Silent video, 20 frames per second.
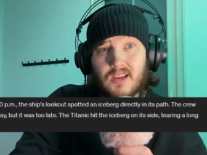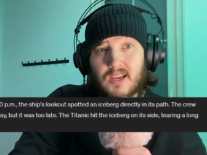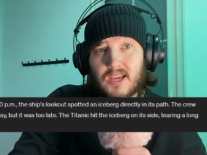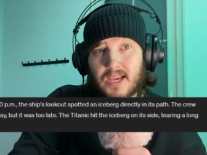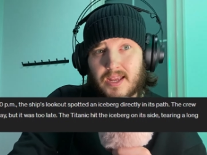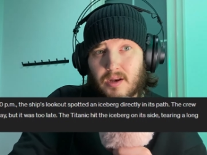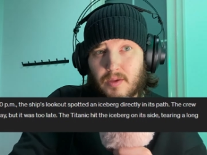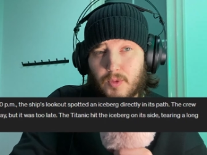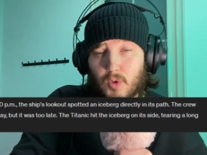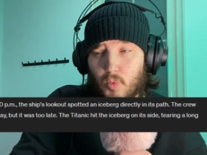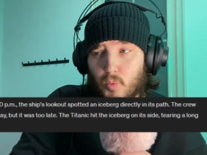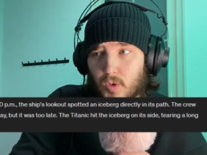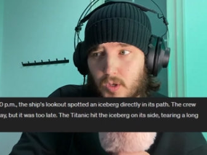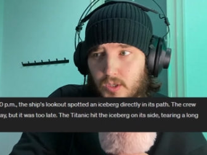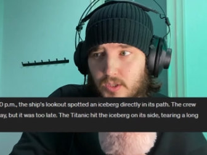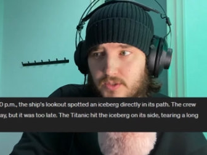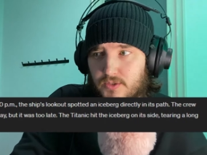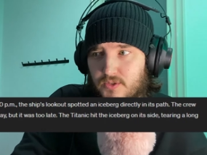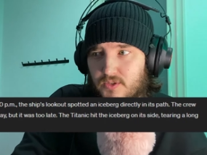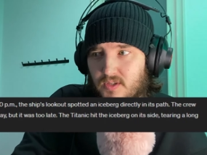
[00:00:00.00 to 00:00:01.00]
In other
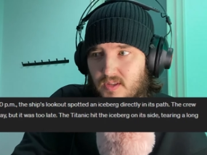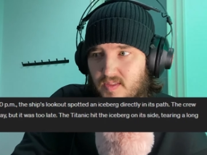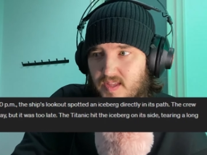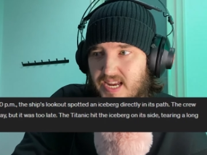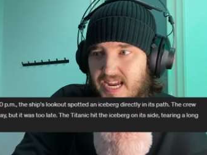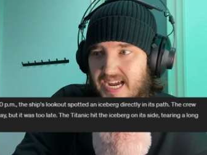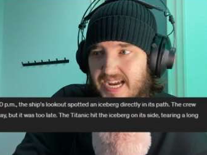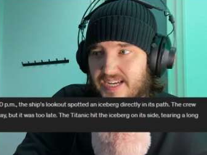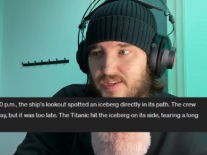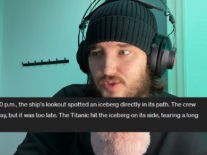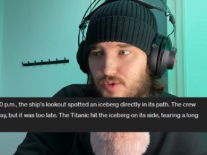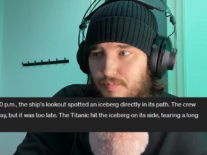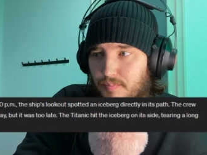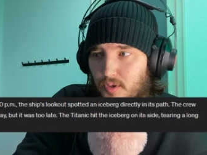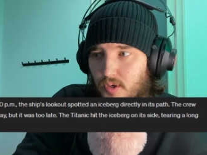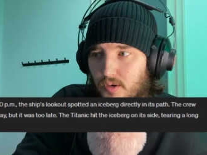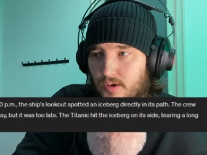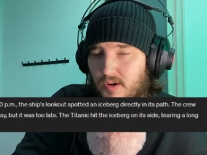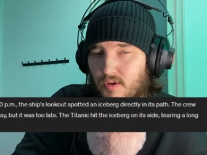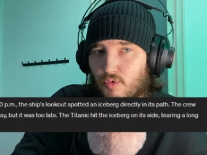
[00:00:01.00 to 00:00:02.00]
words, the
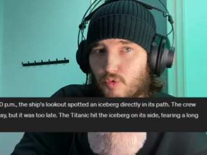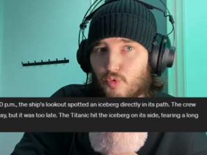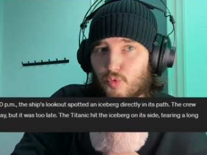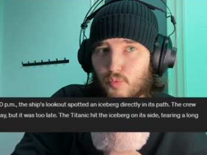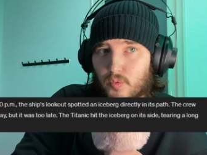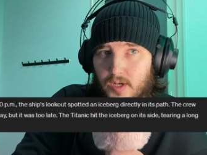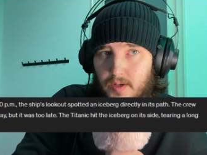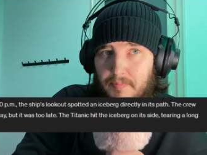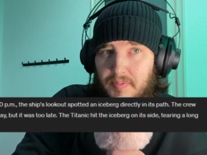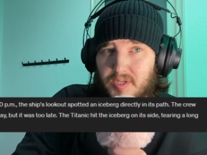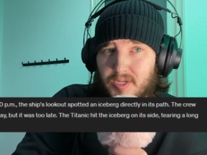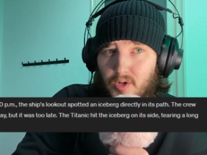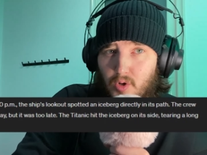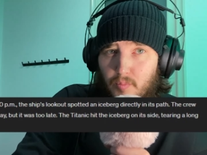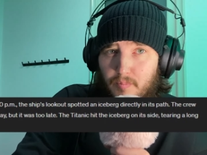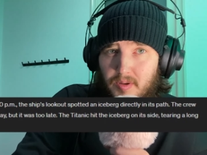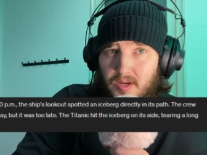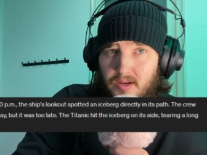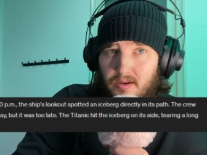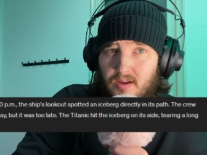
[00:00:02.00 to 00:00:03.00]
iceberg ripped
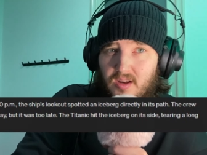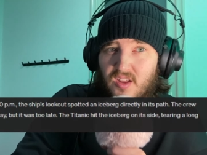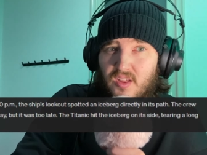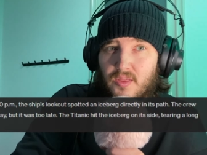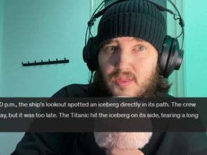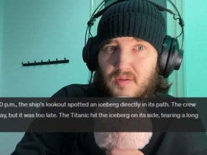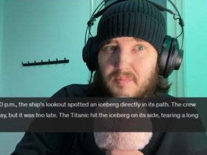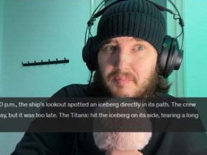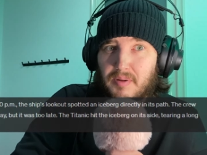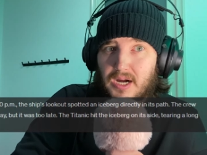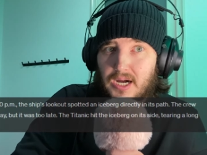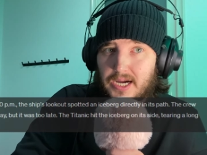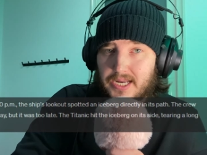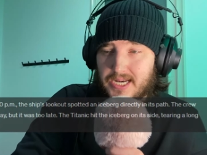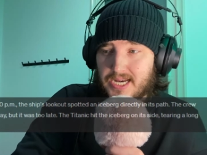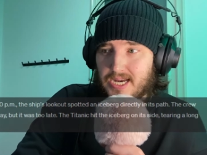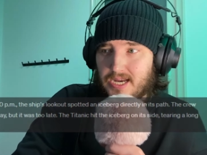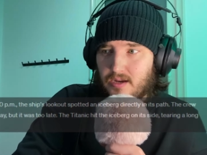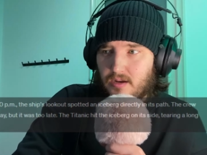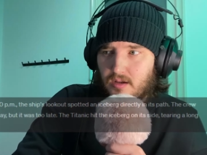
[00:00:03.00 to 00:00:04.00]
open the
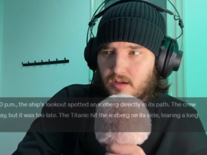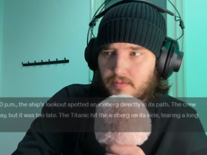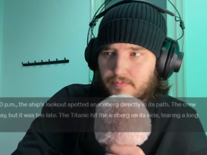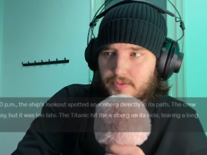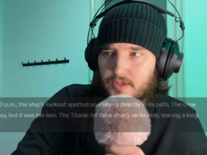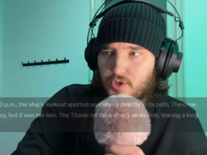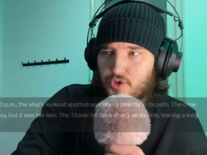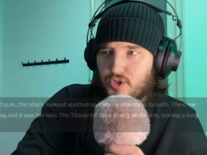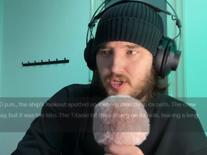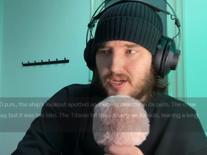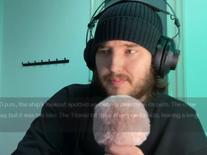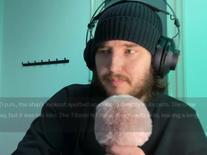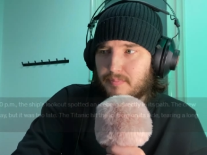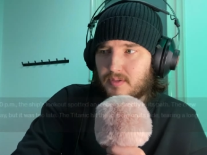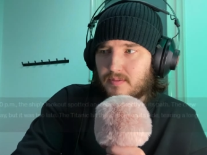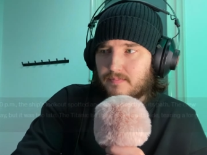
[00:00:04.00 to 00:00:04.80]
body of the ship.